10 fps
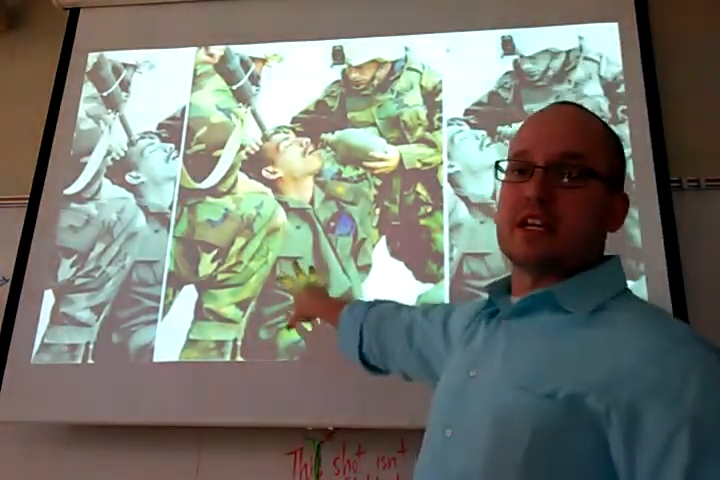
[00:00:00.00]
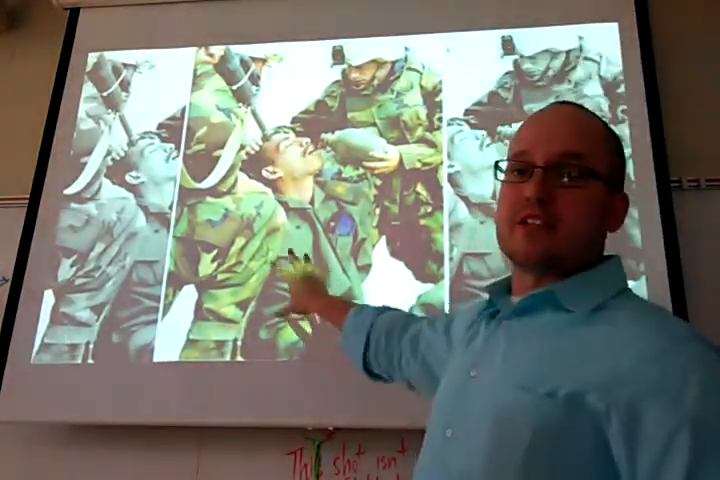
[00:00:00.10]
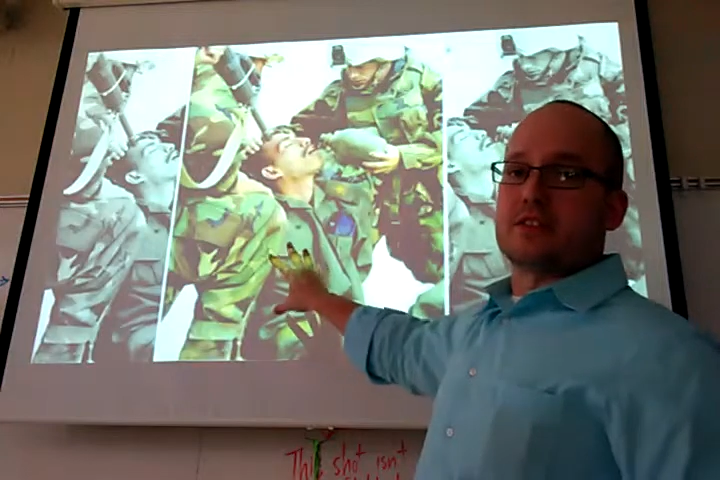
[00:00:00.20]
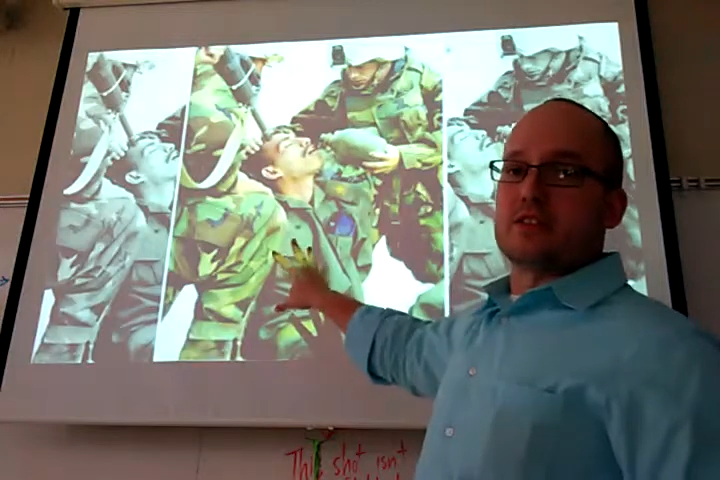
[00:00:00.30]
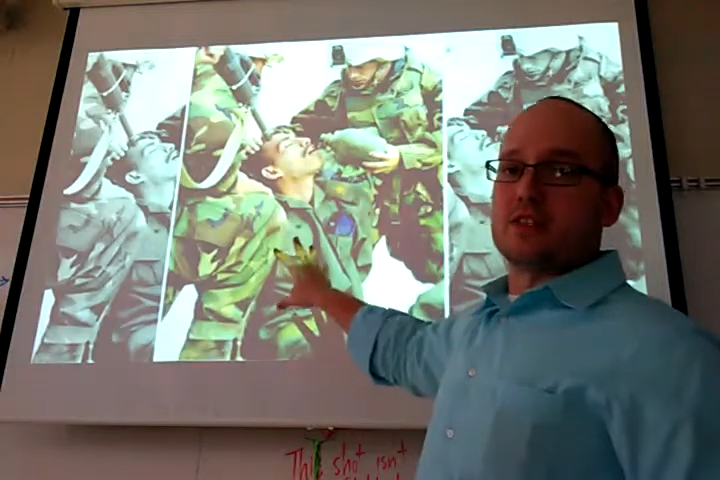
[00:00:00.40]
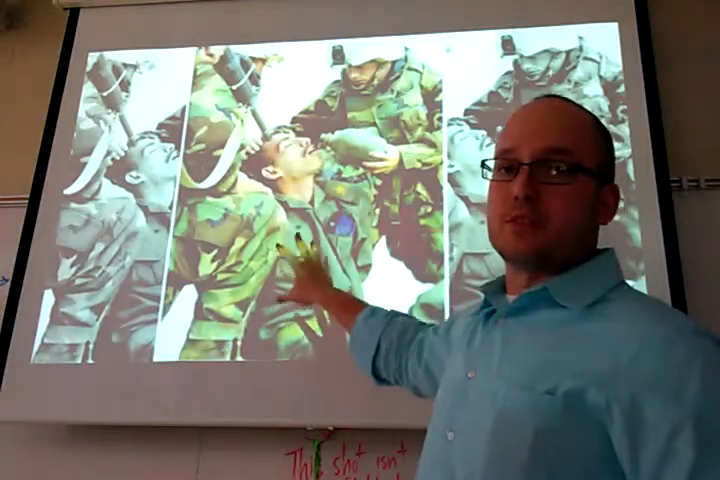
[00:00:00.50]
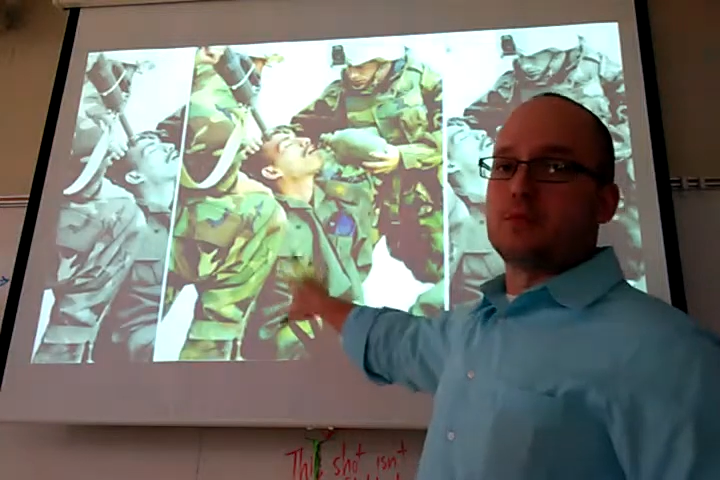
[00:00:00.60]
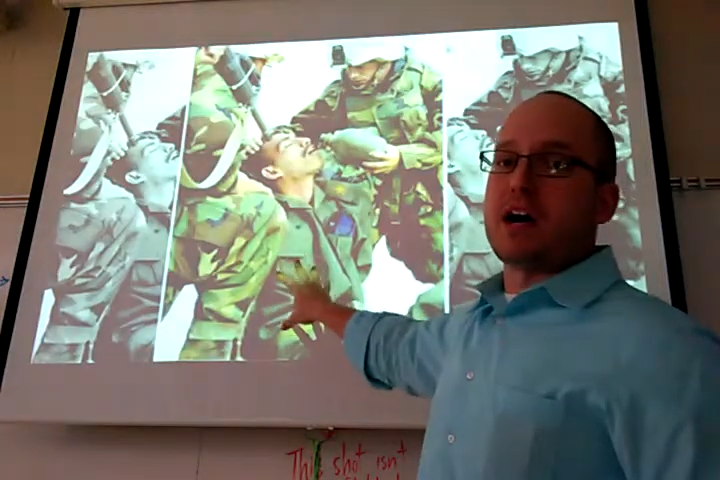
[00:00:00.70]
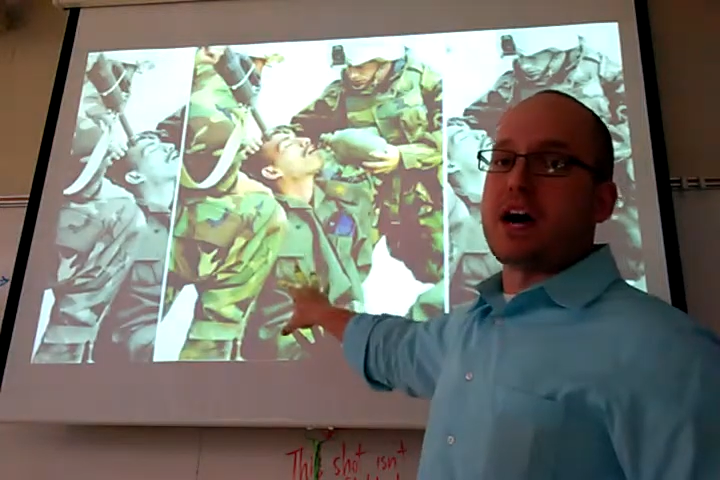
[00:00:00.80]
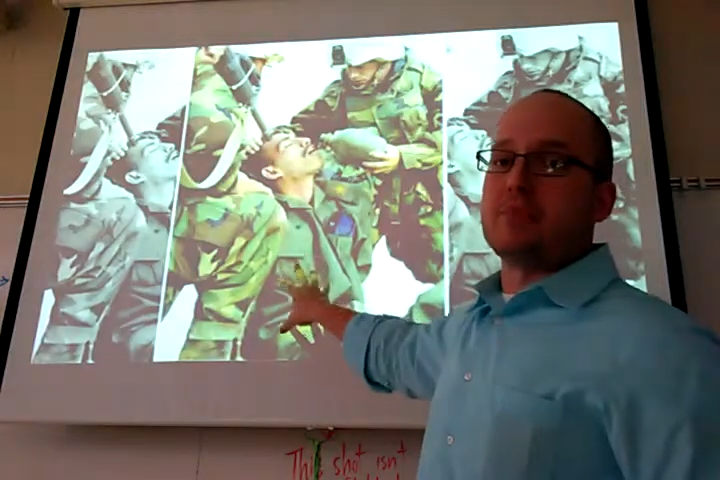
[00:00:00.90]
center
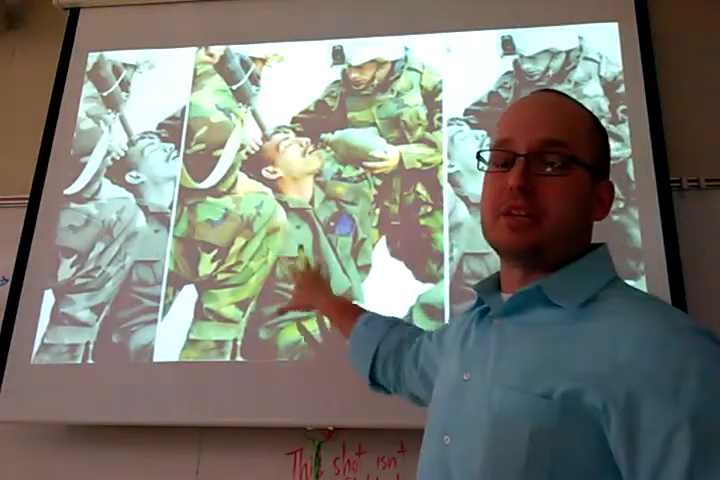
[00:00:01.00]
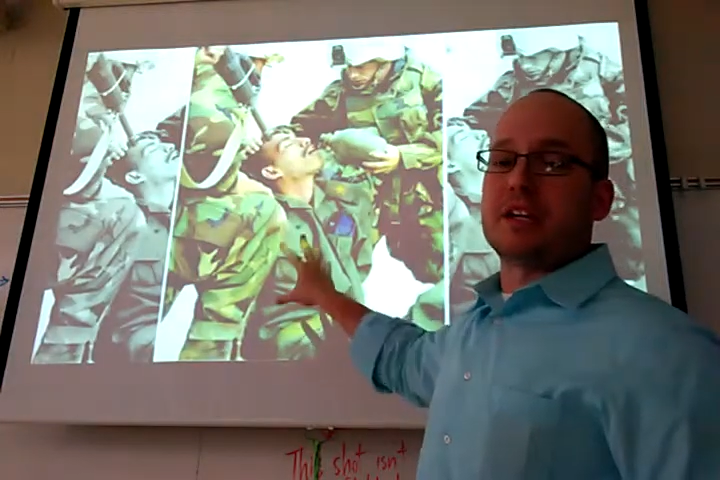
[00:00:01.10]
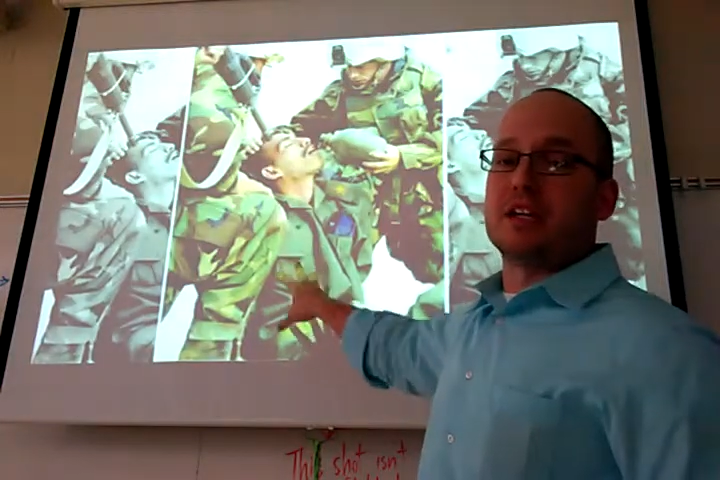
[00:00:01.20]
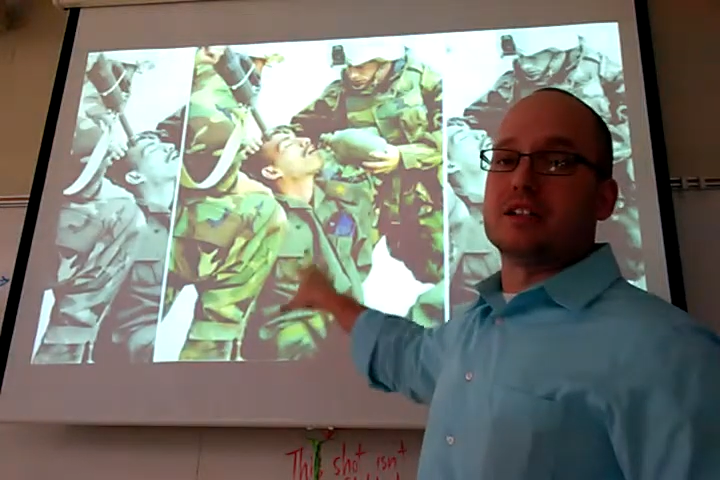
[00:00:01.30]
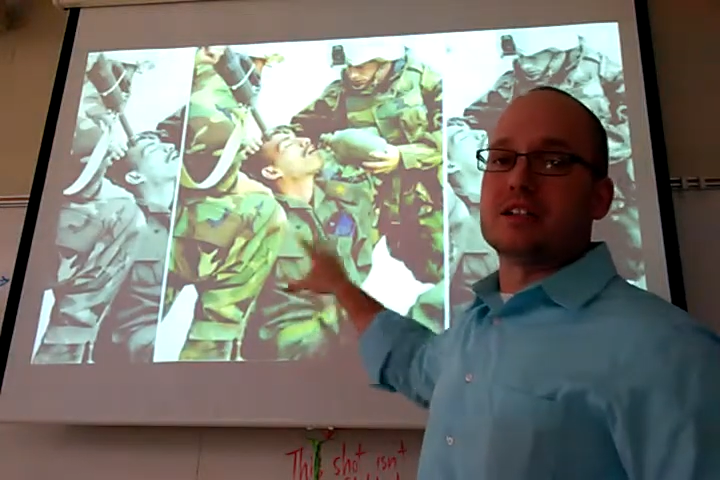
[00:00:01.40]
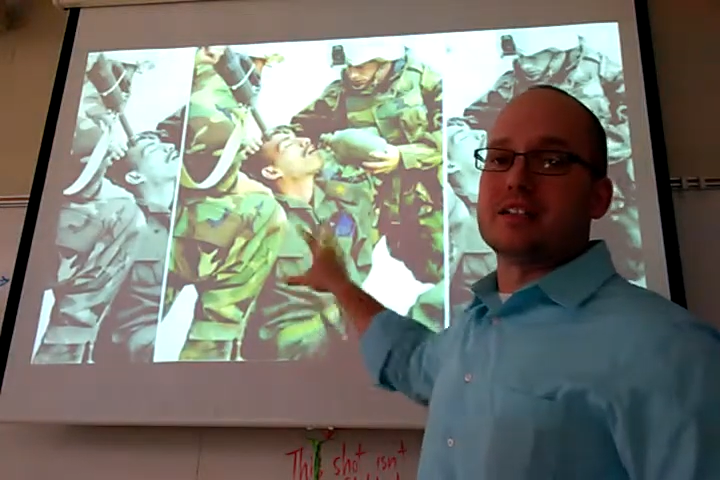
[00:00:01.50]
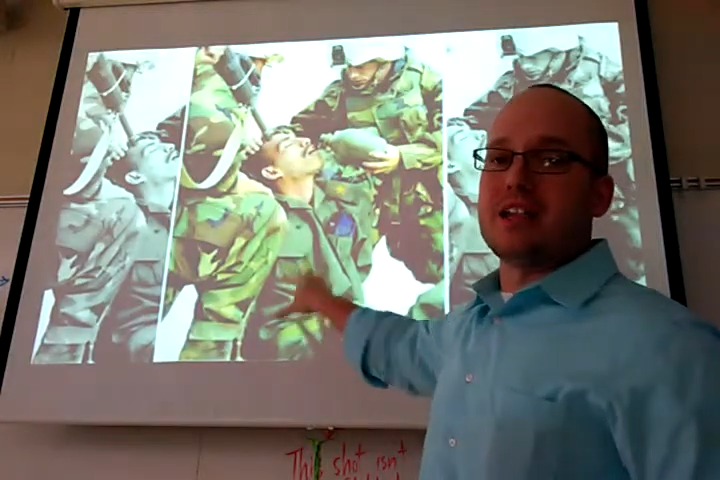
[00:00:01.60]
spot because it